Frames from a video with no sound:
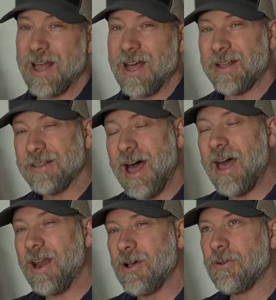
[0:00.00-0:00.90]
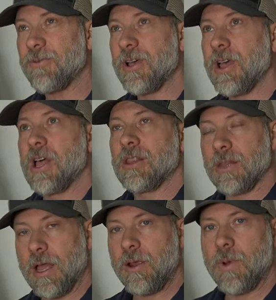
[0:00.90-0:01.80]
of
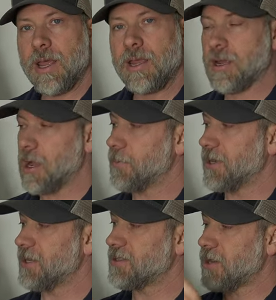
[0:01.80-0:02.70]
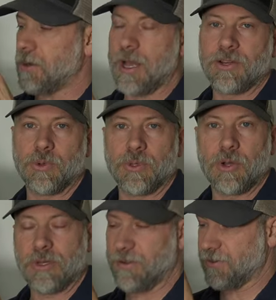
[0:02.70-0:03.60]
lightweight companies are not doing
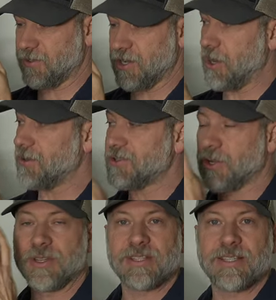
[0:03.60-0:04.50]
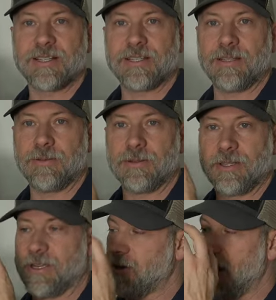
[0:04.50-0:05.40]
load lifters at all. So the 60
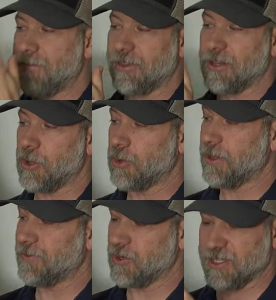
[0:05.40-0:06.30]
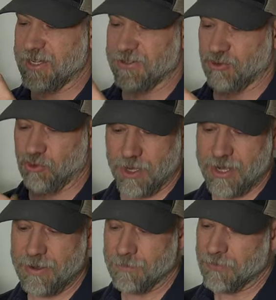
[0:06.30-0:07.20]
liter having the load lifters is
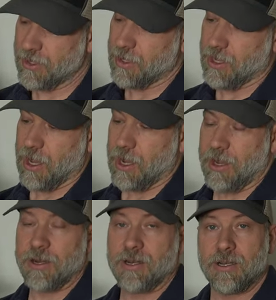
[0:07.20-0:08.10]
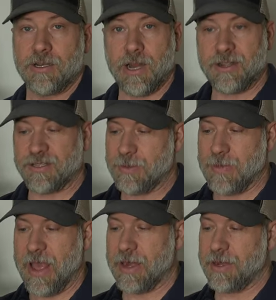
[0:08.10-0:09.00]
great. Nicely
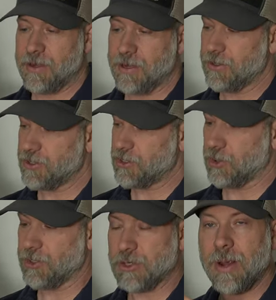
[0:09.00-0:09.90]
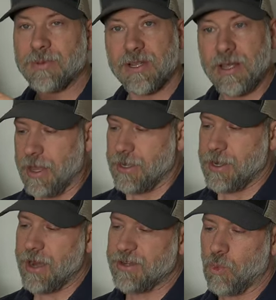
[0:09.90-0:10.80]
padded shoulder straps.
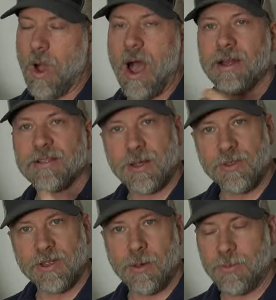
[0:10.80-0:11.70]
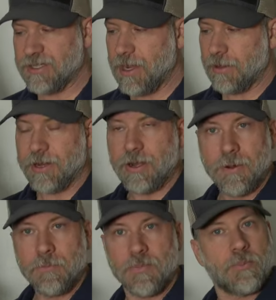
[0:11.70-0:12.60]
Not as wide as some of the companies out there,